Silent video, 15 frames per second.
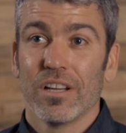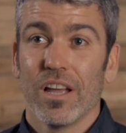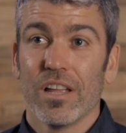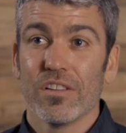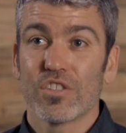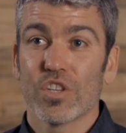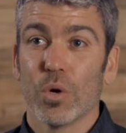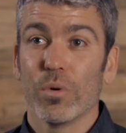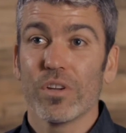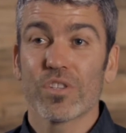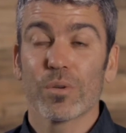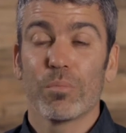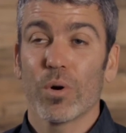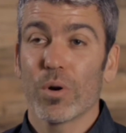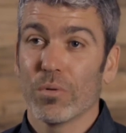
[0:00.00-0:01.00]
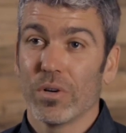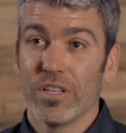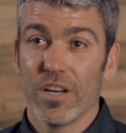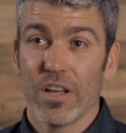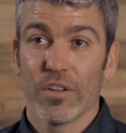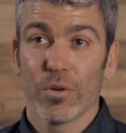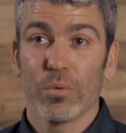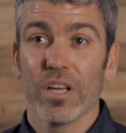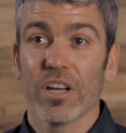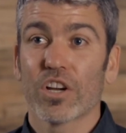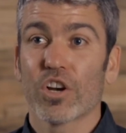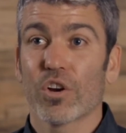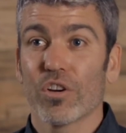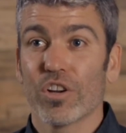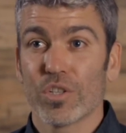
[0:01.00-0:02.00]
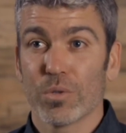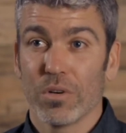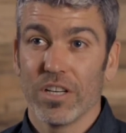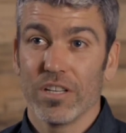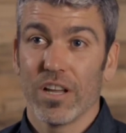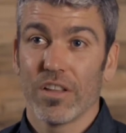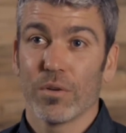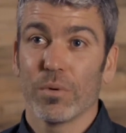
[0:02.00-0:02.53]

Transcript: and so we support one another, we encourage one another,